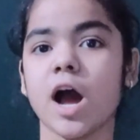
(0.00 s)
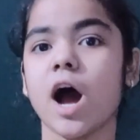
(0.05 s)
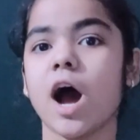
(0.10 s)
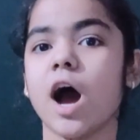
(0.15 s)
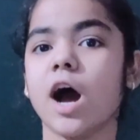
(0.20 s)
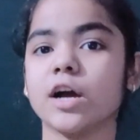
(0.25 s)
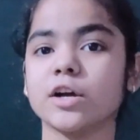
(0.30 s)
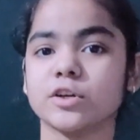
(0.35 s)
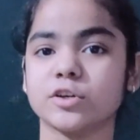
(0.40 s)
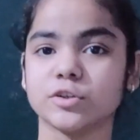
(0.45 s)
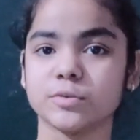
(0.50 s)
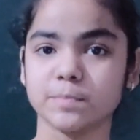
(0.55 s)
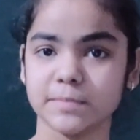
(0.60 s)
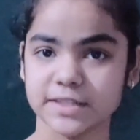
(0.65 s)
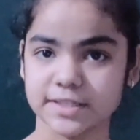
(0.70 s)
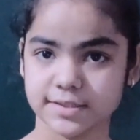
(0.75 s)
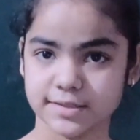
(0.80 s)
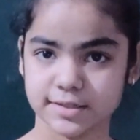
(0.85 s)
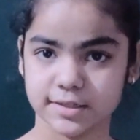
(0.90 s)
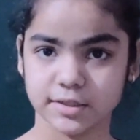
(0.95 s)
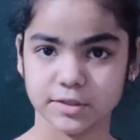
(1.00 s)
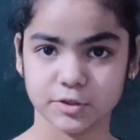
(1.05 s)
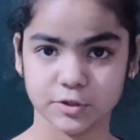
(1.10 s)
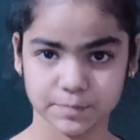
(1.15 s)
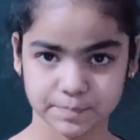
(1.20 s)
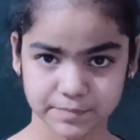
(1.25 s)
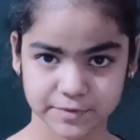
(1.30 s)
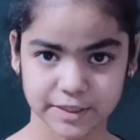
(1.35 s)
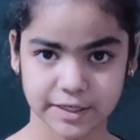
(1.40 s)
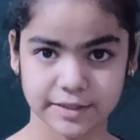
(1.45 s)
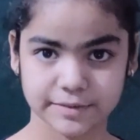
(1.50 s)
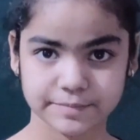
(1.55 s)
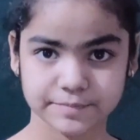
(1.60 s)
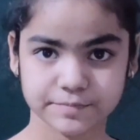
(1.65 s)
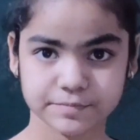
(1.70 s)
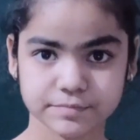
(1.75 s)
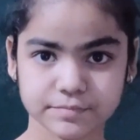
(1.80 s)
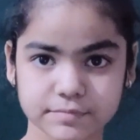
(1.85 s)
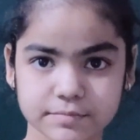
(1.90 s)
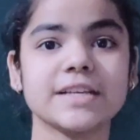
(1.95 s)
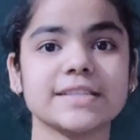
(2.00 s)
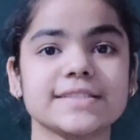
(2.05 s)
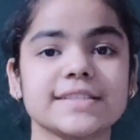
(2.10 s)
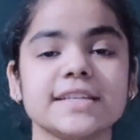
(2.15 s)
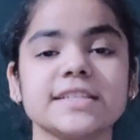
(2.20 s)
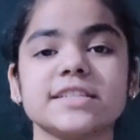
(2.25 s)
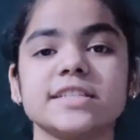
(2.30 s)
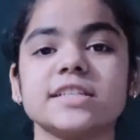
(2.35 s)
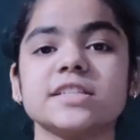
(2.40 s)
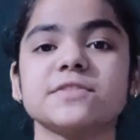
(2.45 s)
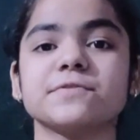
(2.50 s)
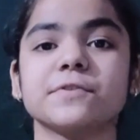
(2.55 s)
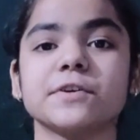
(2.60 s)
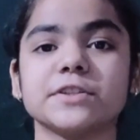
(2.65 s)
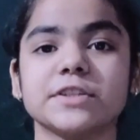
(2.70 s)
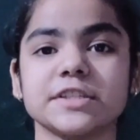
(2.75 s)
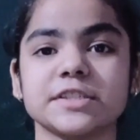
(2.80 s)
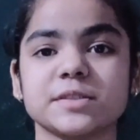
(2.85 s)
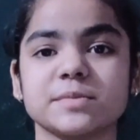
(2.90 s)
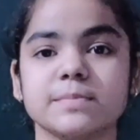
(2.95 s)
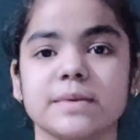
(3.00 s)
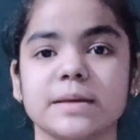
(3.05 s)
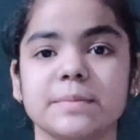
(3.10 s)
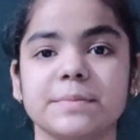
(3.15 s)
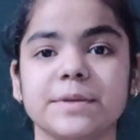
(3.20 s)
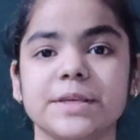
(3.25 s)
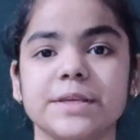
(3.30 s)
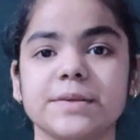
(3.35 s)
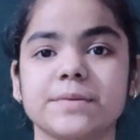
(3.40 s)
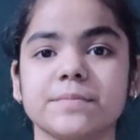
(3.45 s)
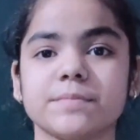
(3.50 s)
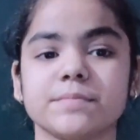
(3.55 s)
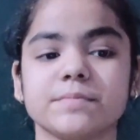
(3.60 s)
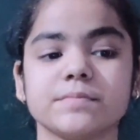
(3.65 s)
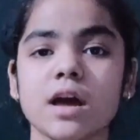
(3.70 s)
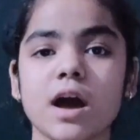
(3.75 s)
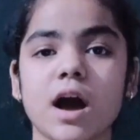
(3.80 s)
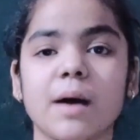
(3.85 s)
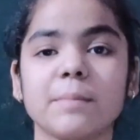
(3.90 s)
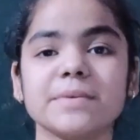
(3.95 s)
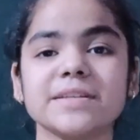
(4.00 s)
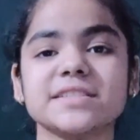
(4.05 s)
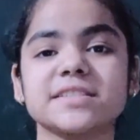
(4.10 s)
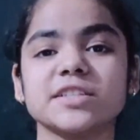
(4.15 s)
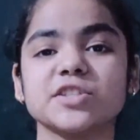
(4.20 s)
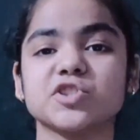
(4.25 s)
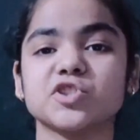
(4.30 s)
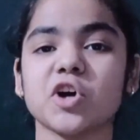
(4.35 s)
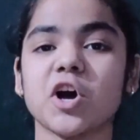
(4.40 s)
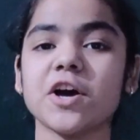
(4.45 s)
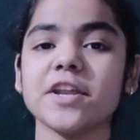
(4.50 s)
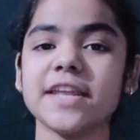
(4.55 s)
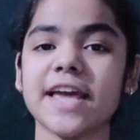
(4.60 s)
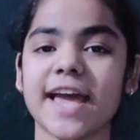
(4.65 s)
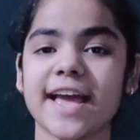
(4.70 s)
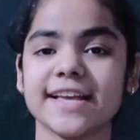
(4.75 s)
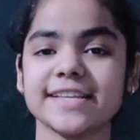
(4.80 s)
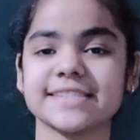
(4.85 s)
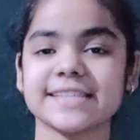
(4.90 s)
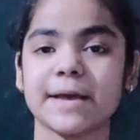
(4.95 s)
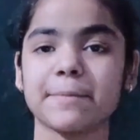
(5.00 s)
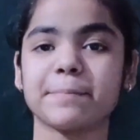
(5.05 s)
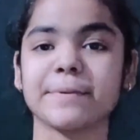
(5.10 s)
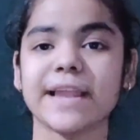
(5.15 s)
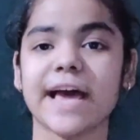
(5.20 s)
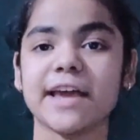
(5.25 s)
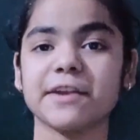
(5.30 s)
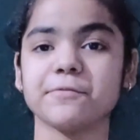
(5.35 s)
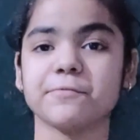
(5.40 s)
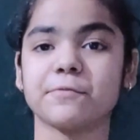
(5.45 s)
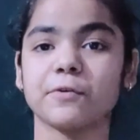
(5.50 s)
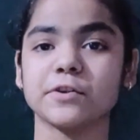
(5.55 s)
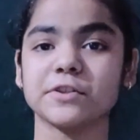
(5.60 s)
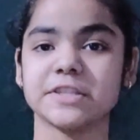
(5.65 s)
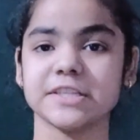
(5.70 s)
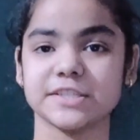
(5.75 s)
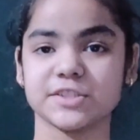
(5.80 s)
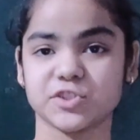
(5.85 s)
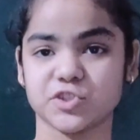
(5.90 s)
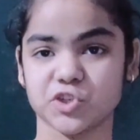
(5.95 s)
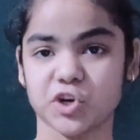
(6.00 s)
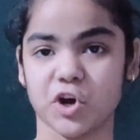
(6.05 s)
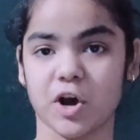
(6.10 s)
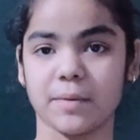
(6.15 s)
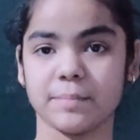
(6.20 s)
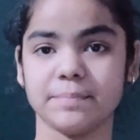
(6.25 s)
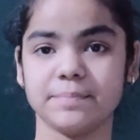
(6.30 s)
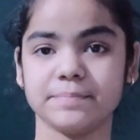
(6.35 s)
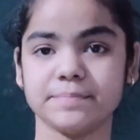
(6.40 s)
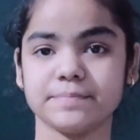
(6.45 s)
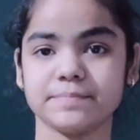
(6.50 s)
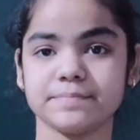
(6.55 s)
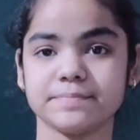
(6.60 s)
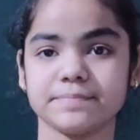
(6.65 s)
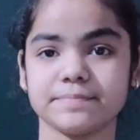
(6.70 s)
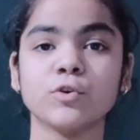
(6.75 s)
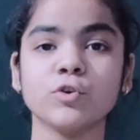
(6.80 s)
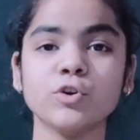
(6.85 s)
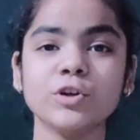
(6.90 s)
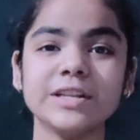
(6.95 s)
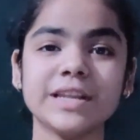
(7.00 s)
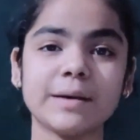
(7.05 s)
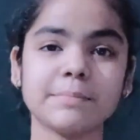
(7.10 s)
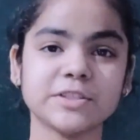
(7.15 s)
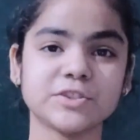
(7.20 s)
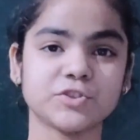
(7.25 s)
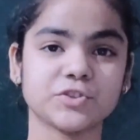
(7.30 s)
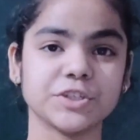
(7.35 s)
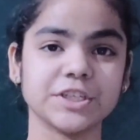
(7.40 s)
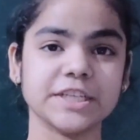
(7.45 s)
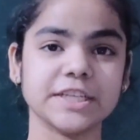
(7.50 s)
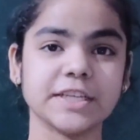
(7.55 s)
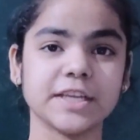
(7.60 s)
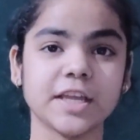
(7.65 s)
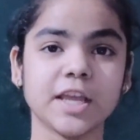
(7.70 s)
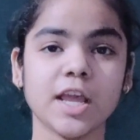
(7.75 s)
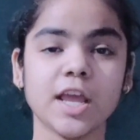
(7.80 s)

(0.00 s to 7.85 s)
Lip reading: a Mr. Gupta. A sentence for this may be, a Mr. John has applied for this job. Rule number 3.